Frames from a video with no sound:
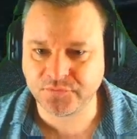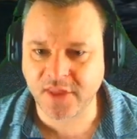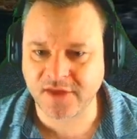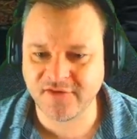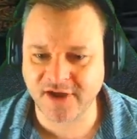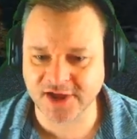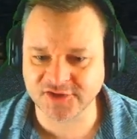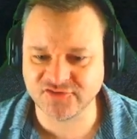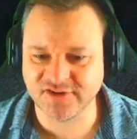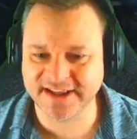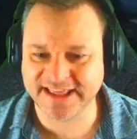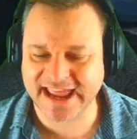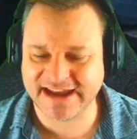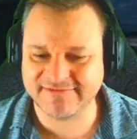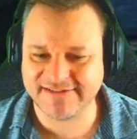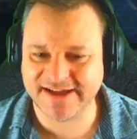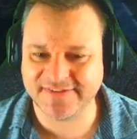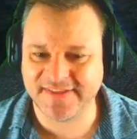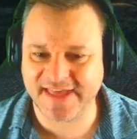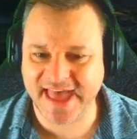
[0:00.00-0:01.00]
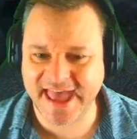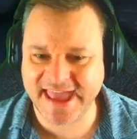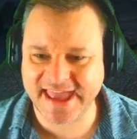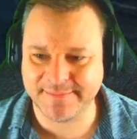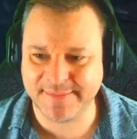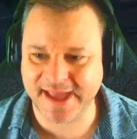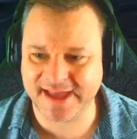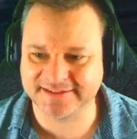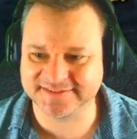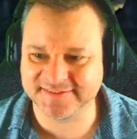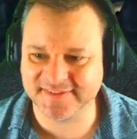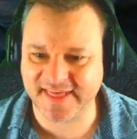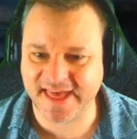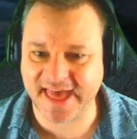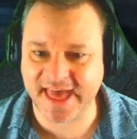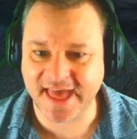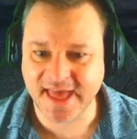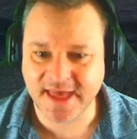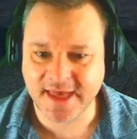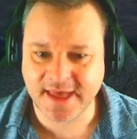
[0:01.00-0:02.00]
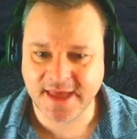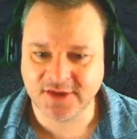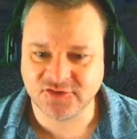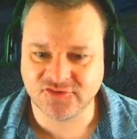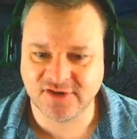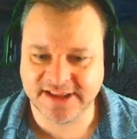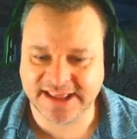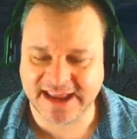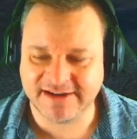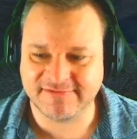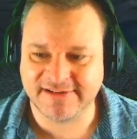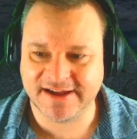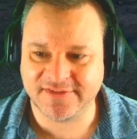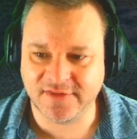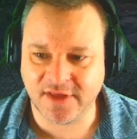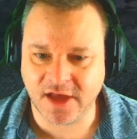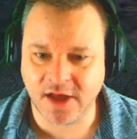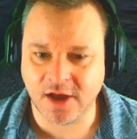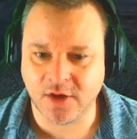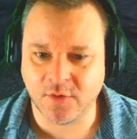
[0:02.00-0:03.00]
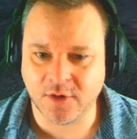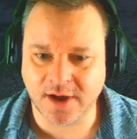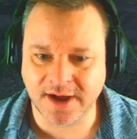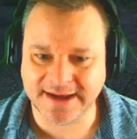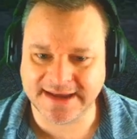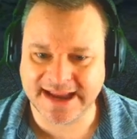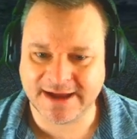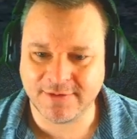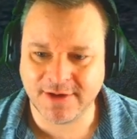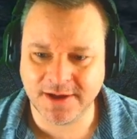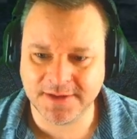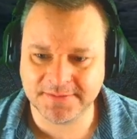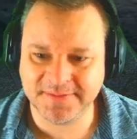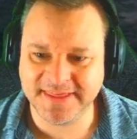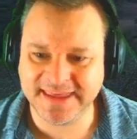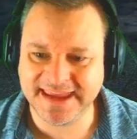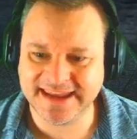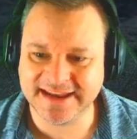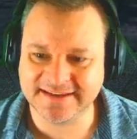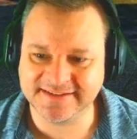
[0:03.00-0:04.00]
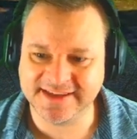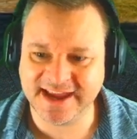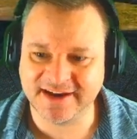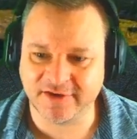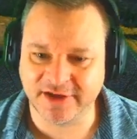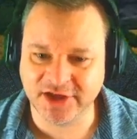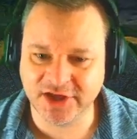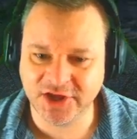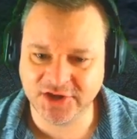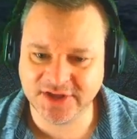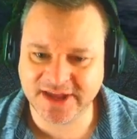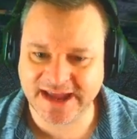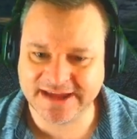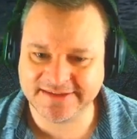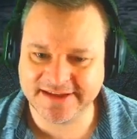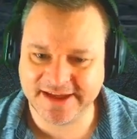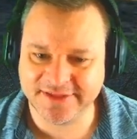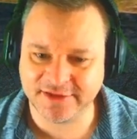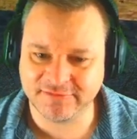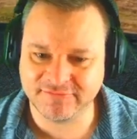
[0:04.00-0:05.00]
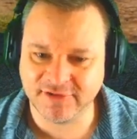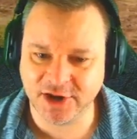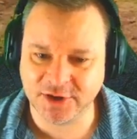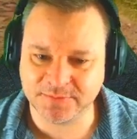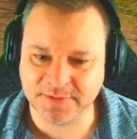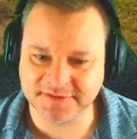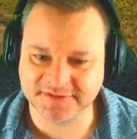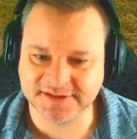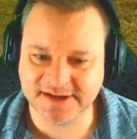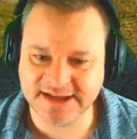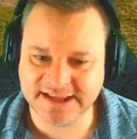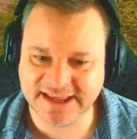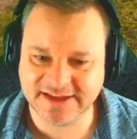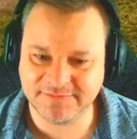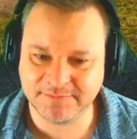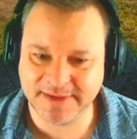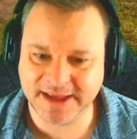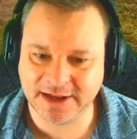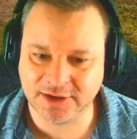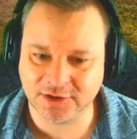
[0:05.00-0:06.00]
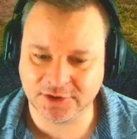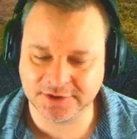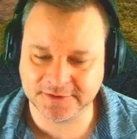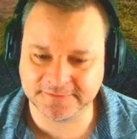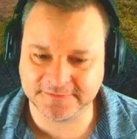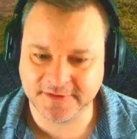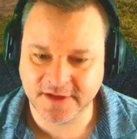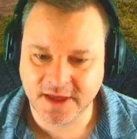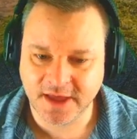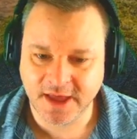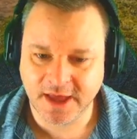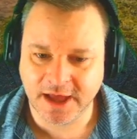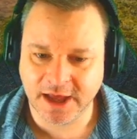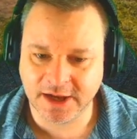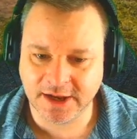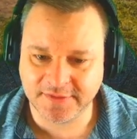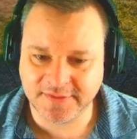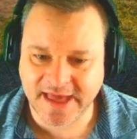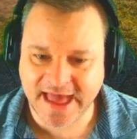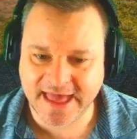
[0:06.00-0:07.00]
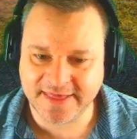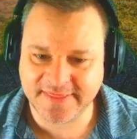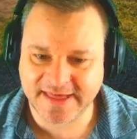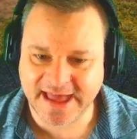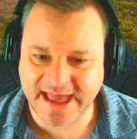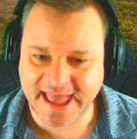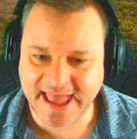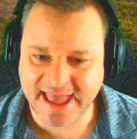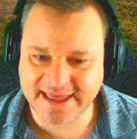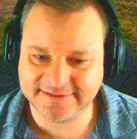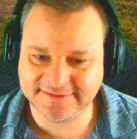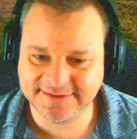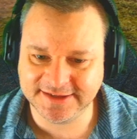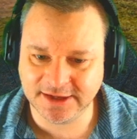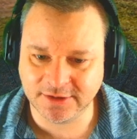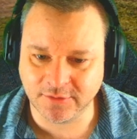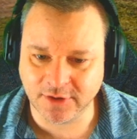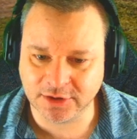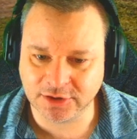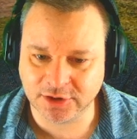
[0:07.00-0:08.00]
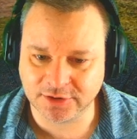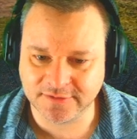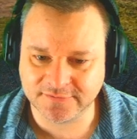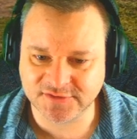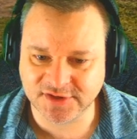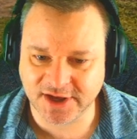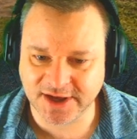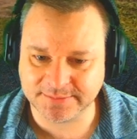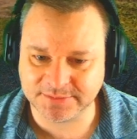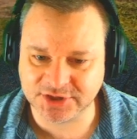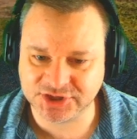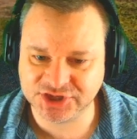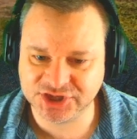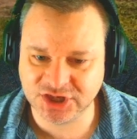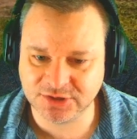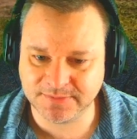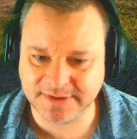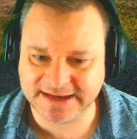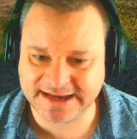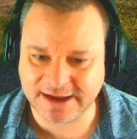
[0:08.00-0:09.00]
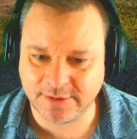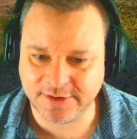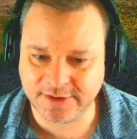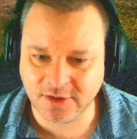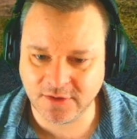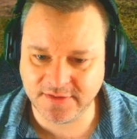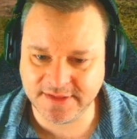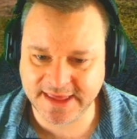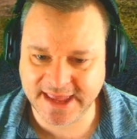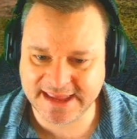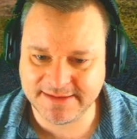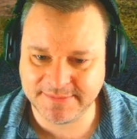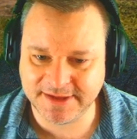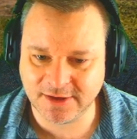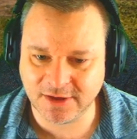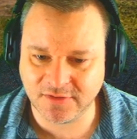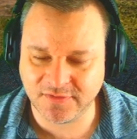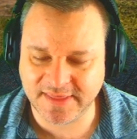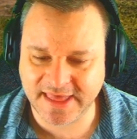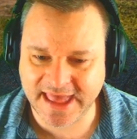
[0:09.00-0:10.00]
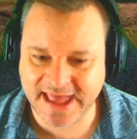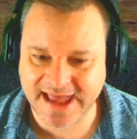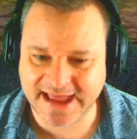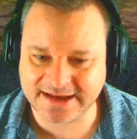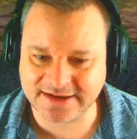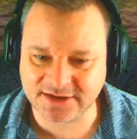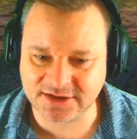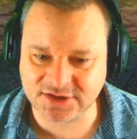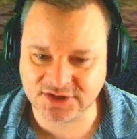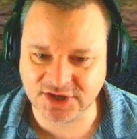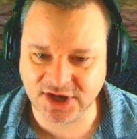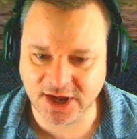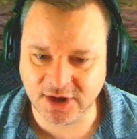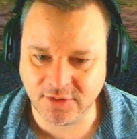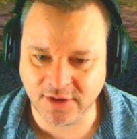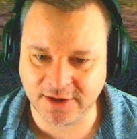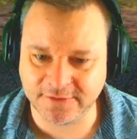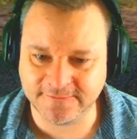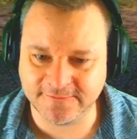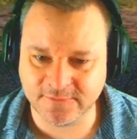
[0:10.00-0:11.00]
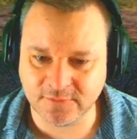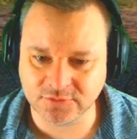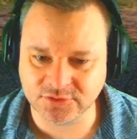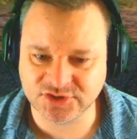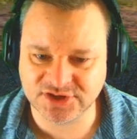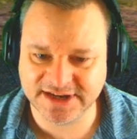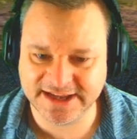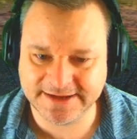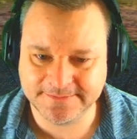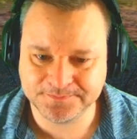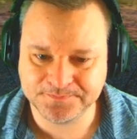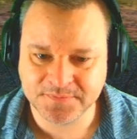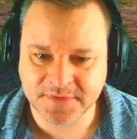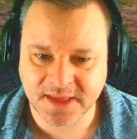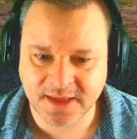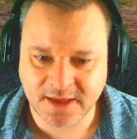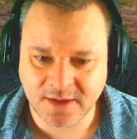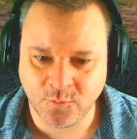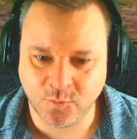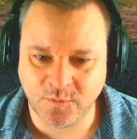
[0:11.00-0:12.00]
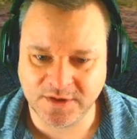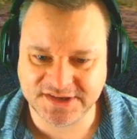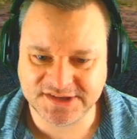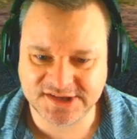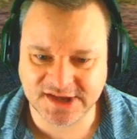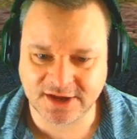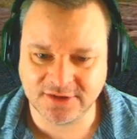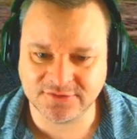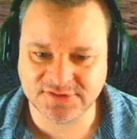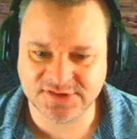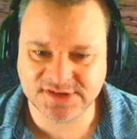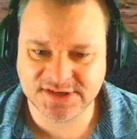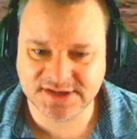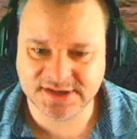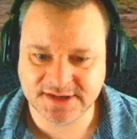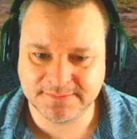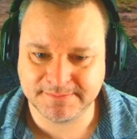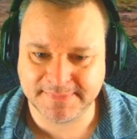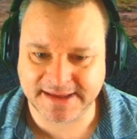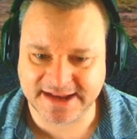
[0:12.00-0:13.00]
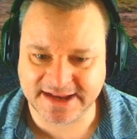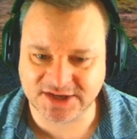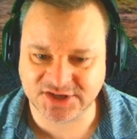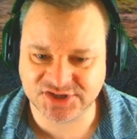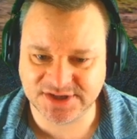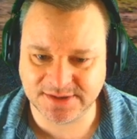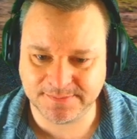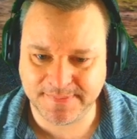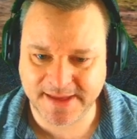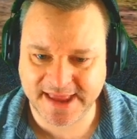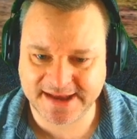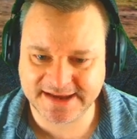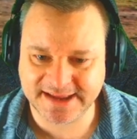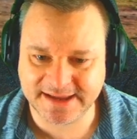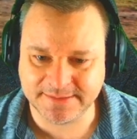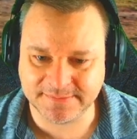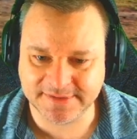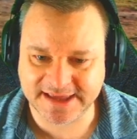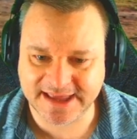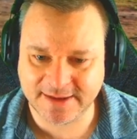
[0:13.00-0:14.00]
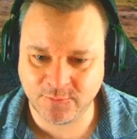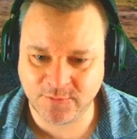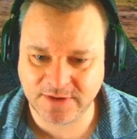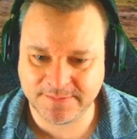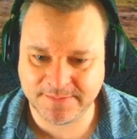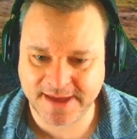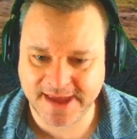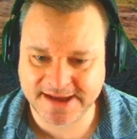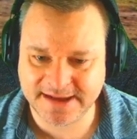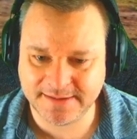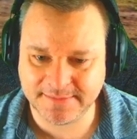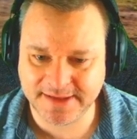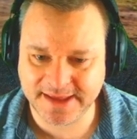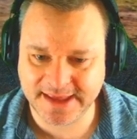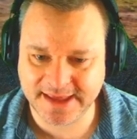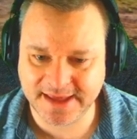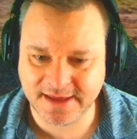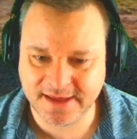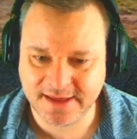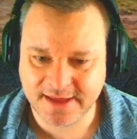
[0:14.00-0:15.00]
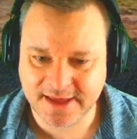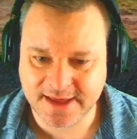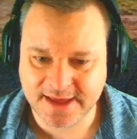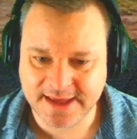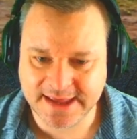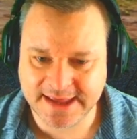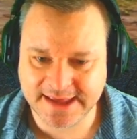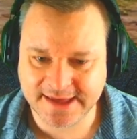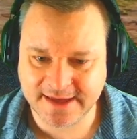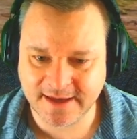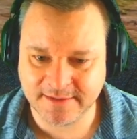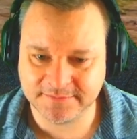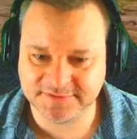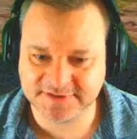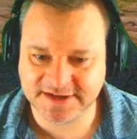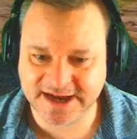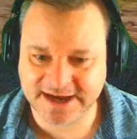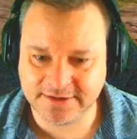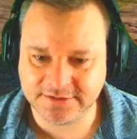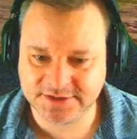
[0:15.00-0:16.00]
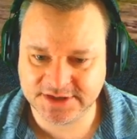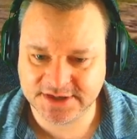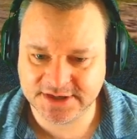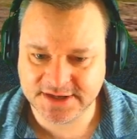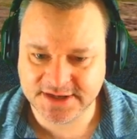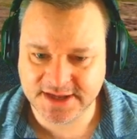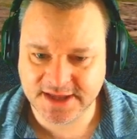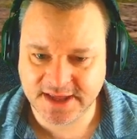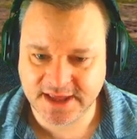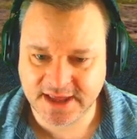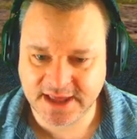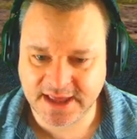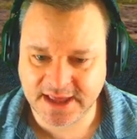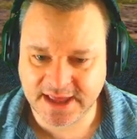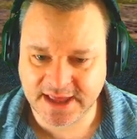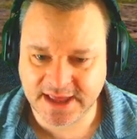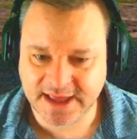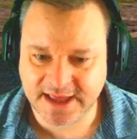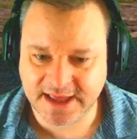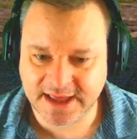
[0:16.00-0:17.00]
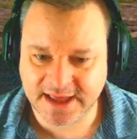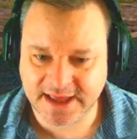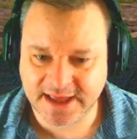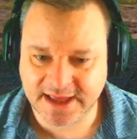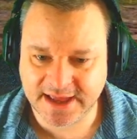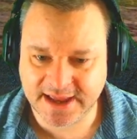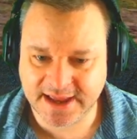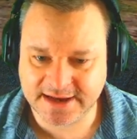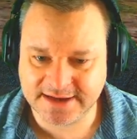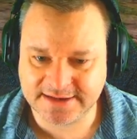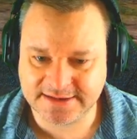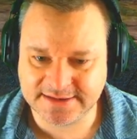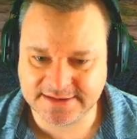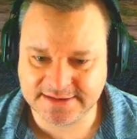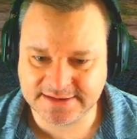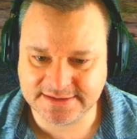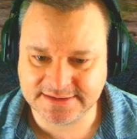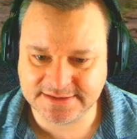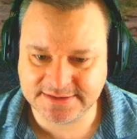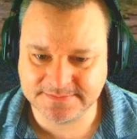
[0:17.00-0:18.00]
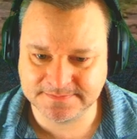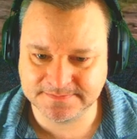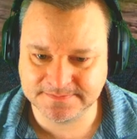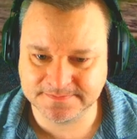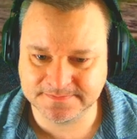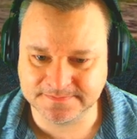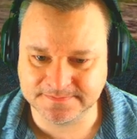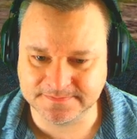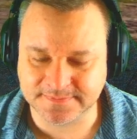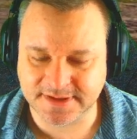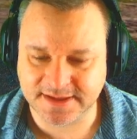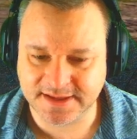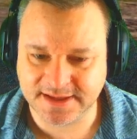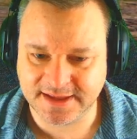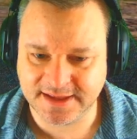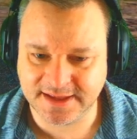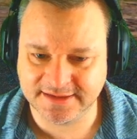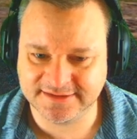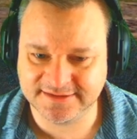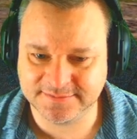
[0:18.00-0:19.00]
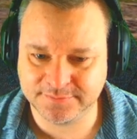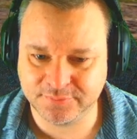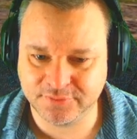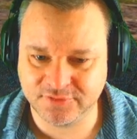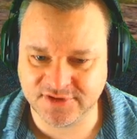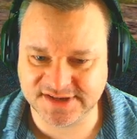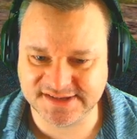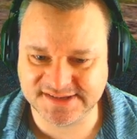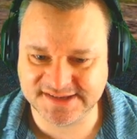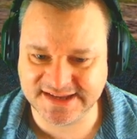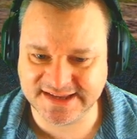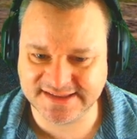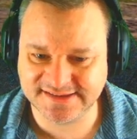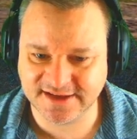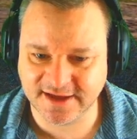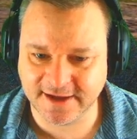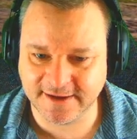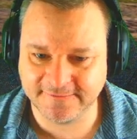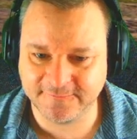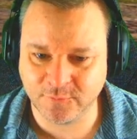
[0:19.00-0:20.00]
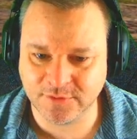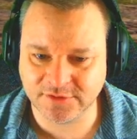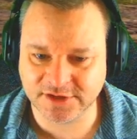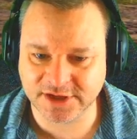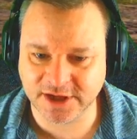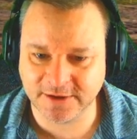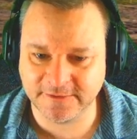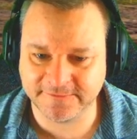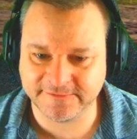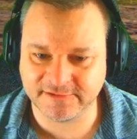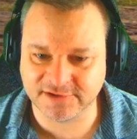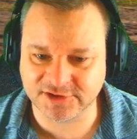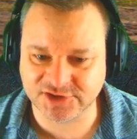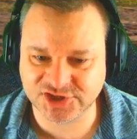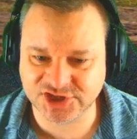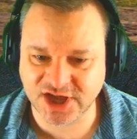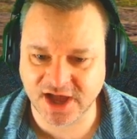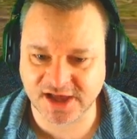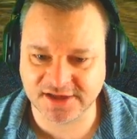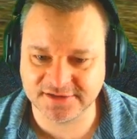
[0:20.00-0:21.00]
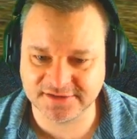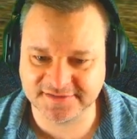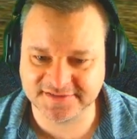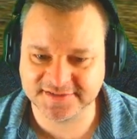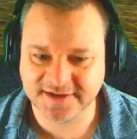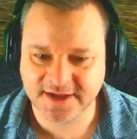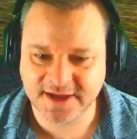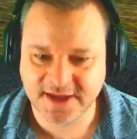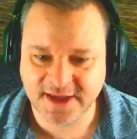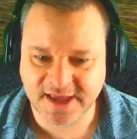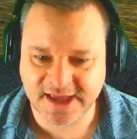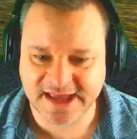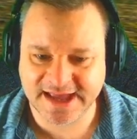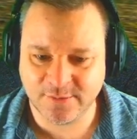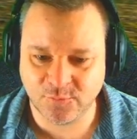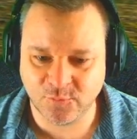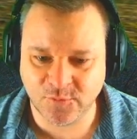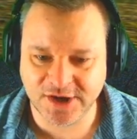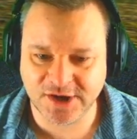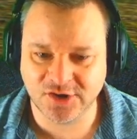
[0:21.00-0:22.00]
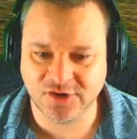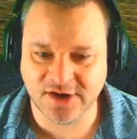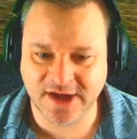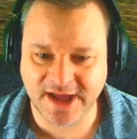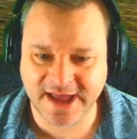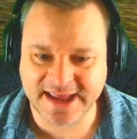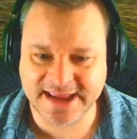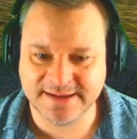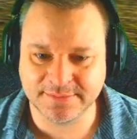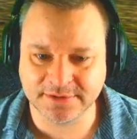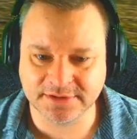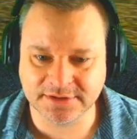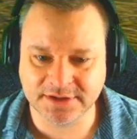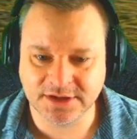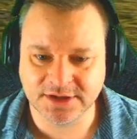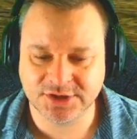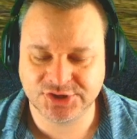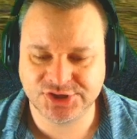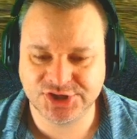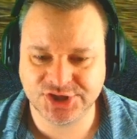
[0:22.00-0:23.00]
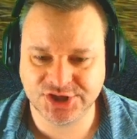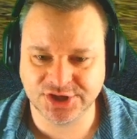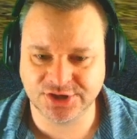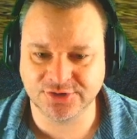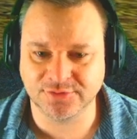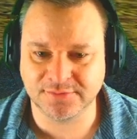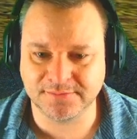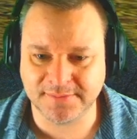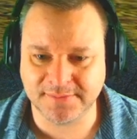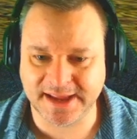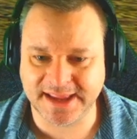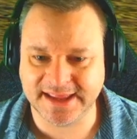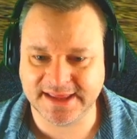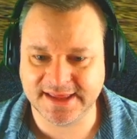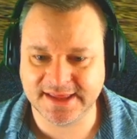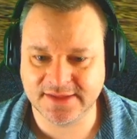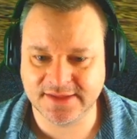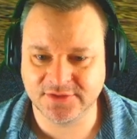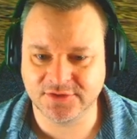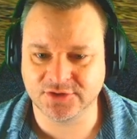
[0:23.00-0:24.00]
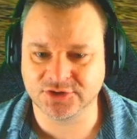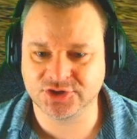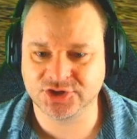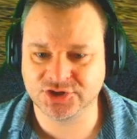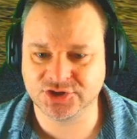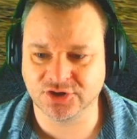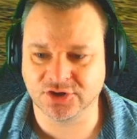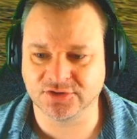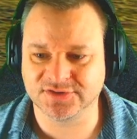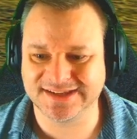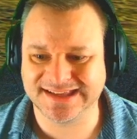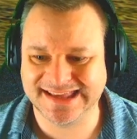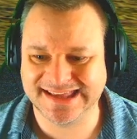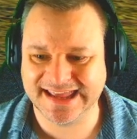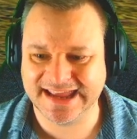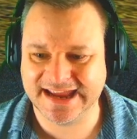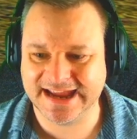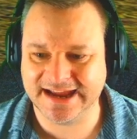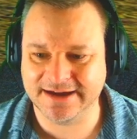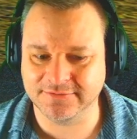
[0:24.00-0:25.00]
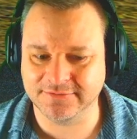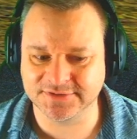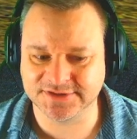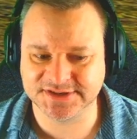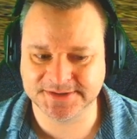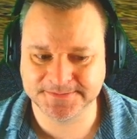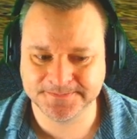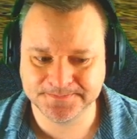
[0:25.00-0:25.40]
Right, trying to get around the AMX there, trying to get around the OI. Now, what I'm thinking is here, I could go down the road, but it's going to give me a lot of, that SU, a lot of time to shoot me. Now, we've got the aiming on there, and no, unfortunately, we don't manage to pen him. Can we pen him here? He comes out, and, it's pretty tough. We'll go for a chance, and we're not able to make the shot count.